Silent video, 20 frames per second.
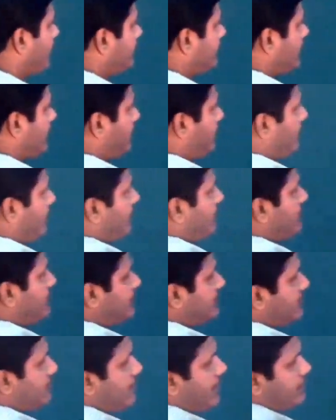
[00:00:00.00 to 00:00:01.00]
example, if
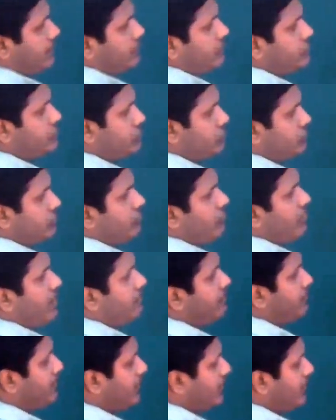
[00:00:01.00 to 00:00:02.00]
Mr. Mac to just
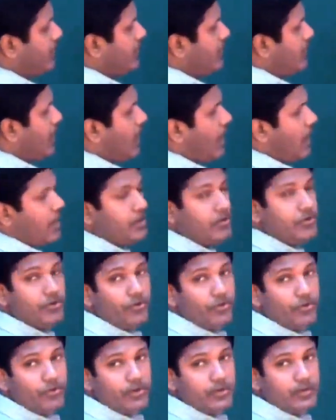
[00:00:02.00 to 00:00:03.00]
grab the
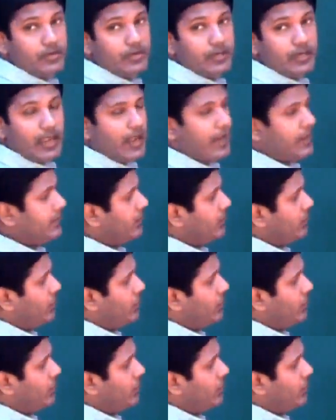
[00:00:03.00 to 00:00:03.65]
unknown and the